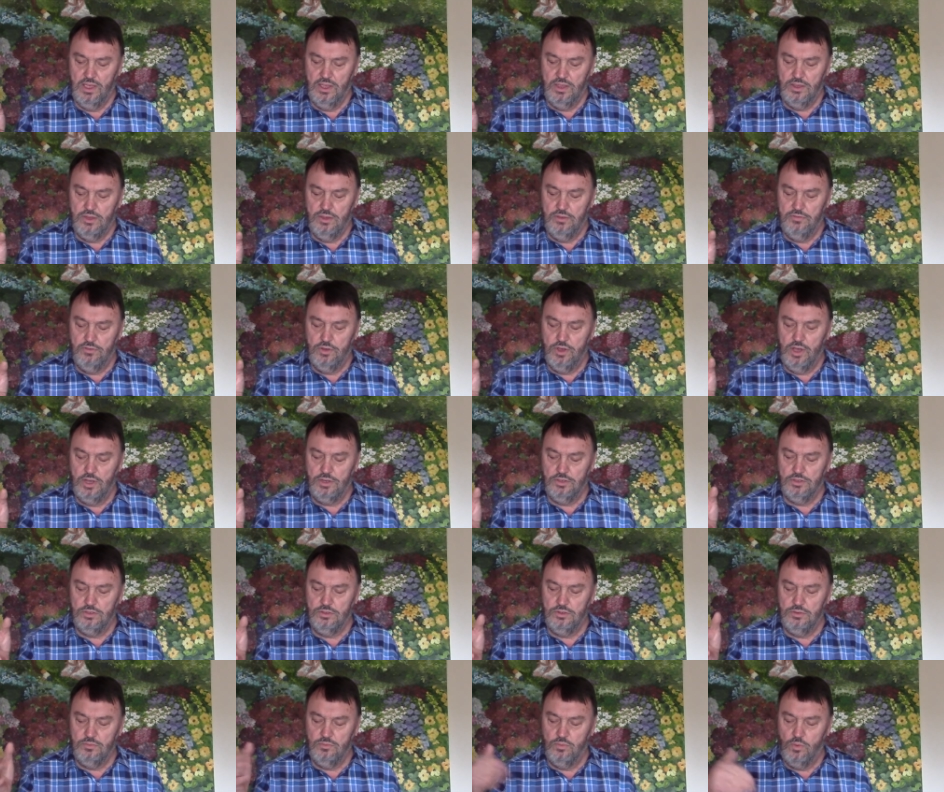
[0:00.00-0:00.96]
you've got
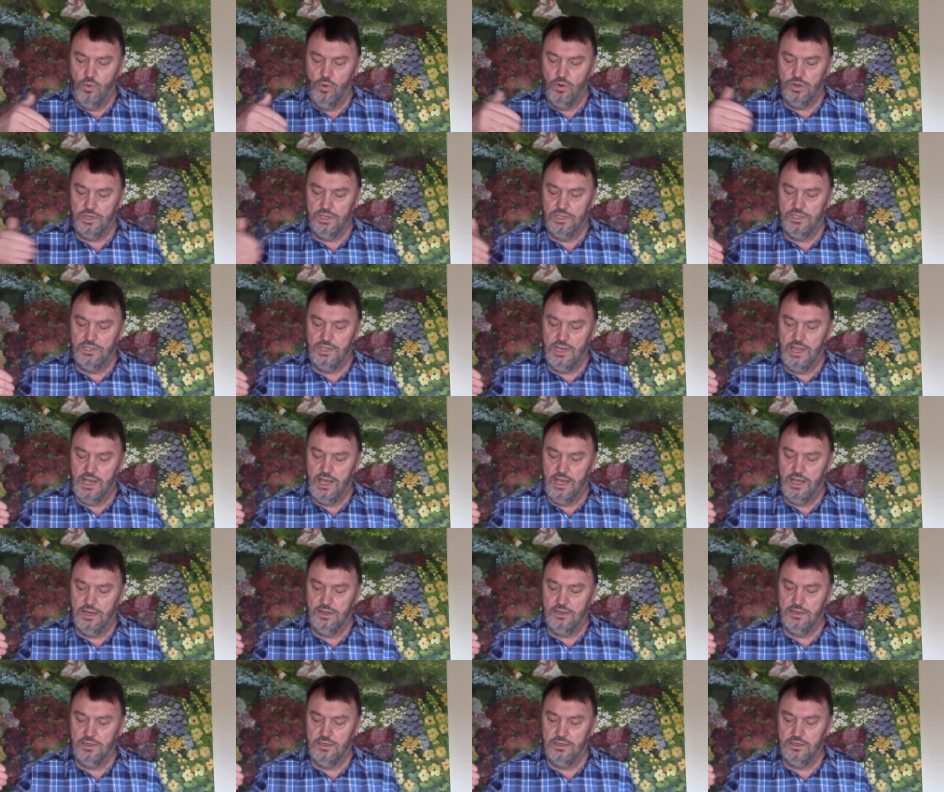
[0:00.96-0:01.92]
to water
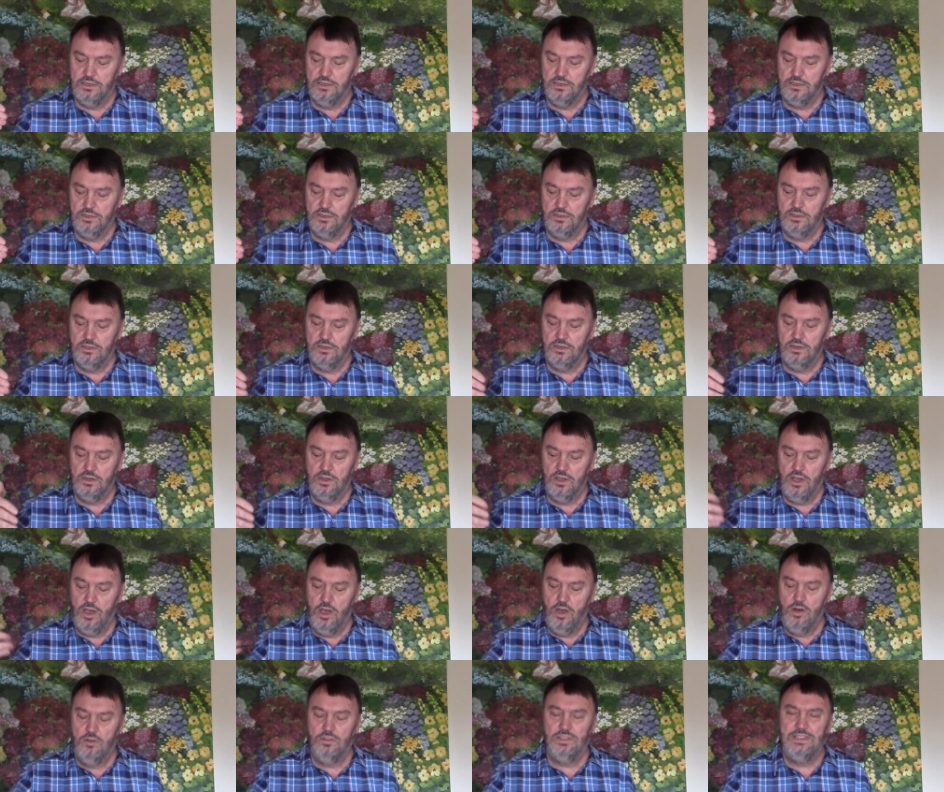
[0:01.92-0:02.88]
down
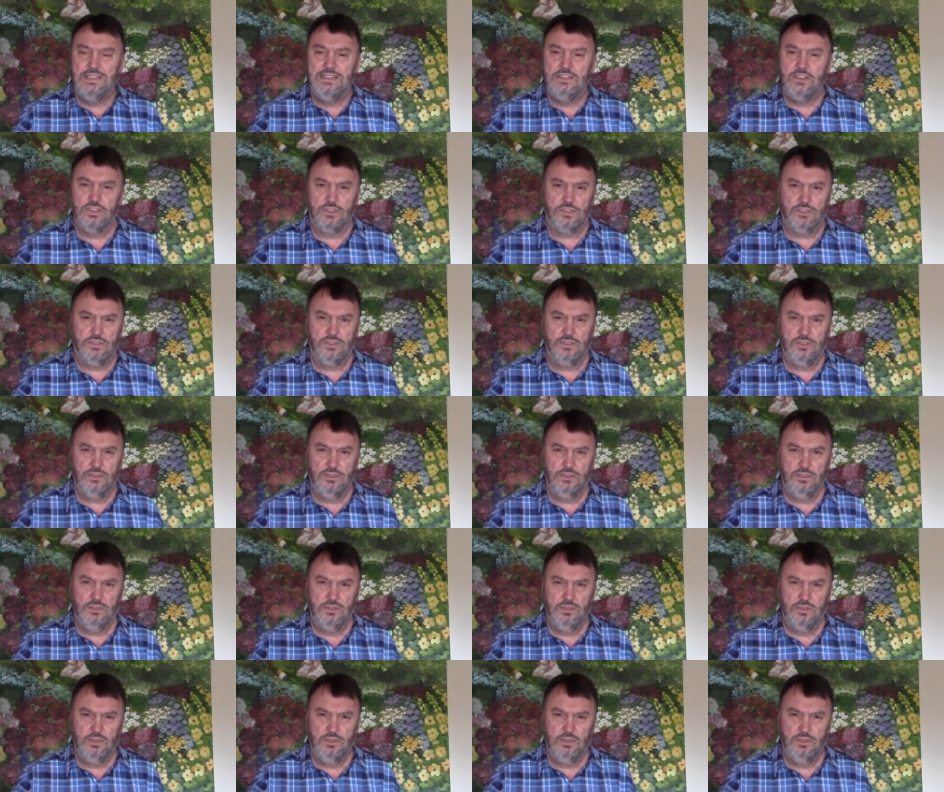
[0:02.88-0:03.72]
holiness.